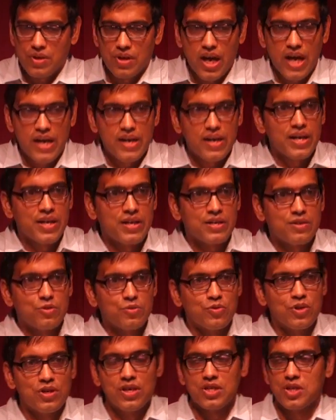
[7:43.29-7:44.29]
Handling
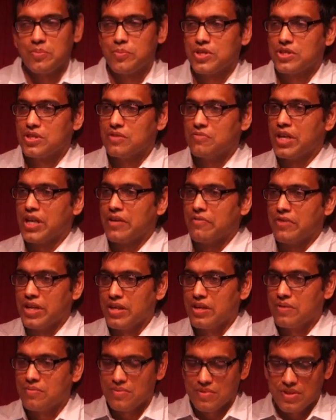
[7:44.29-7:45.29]
it to other person very,
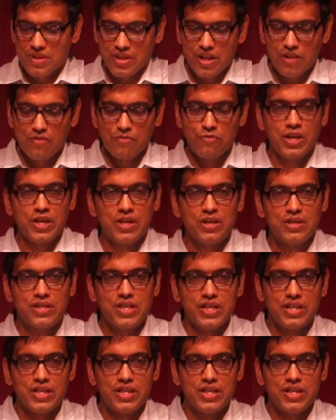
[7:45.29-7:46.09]
very carefully,